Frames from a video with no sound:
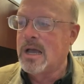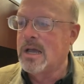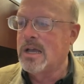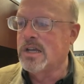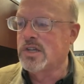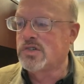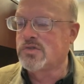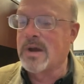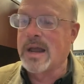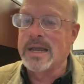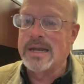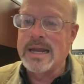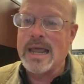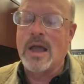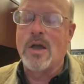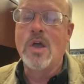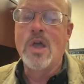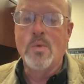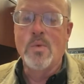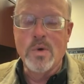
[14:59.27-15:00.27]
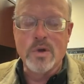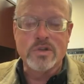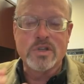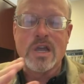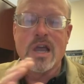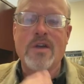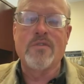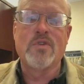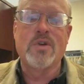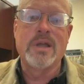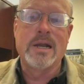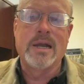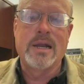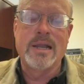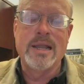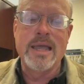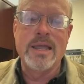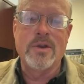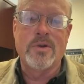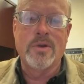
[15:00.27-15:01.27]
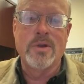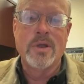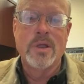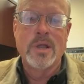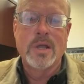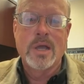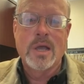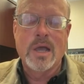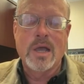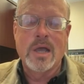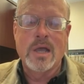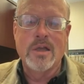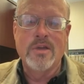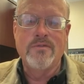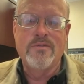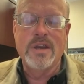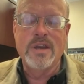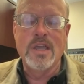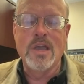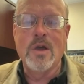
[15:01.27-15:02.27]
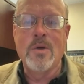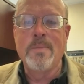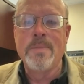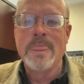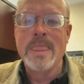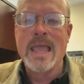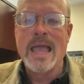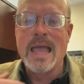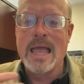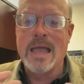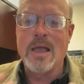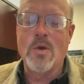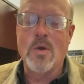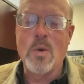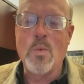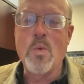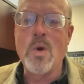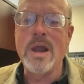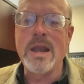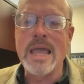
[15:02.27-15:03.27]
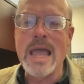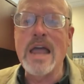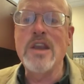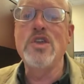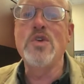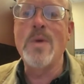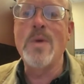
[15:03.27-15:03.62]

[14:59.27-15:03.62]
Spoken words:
strike. Now, we'll cover in a later video how do you